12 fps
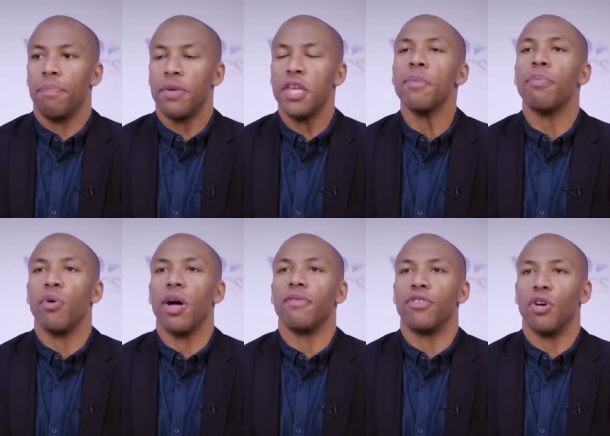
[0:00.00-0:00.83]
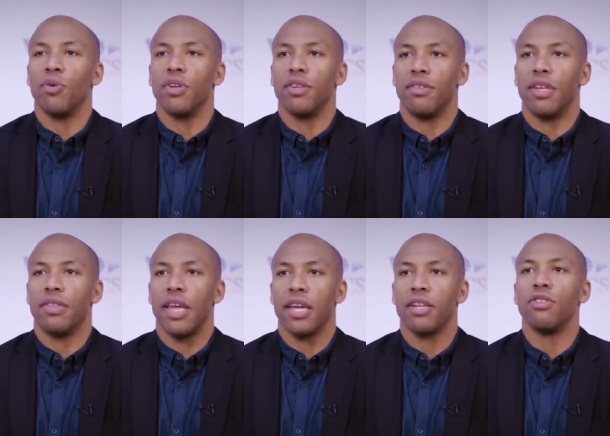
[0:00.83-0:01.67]
people have told us that
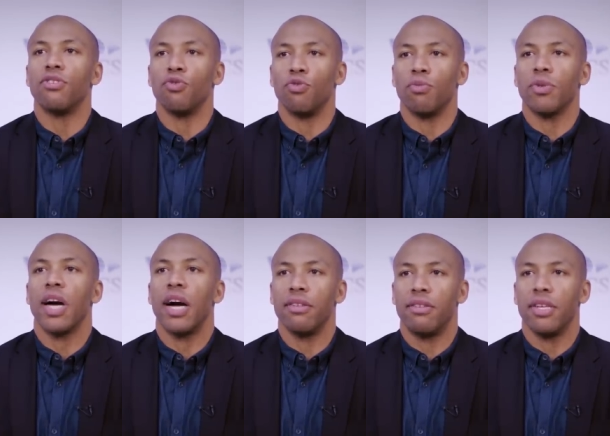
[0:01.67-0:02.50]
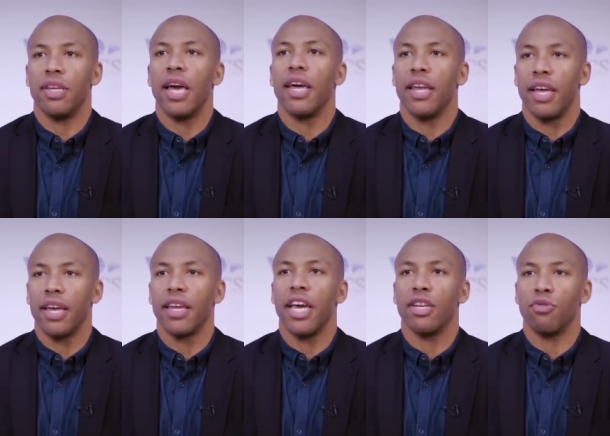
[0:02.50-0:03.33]
they consume content and they
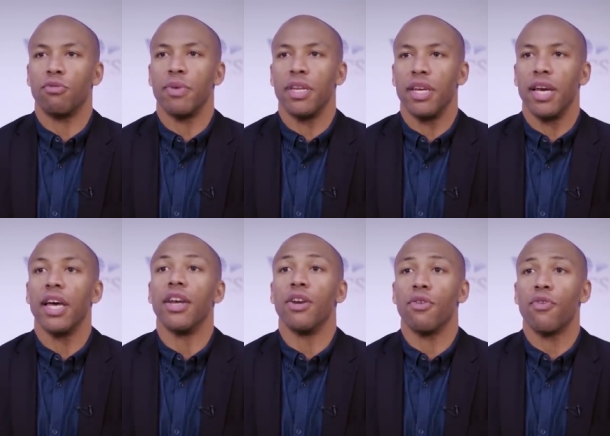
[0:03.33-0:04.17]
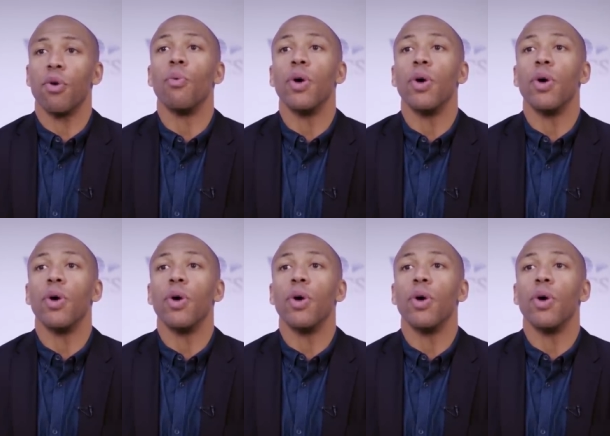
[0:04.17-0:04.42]
engage with media in different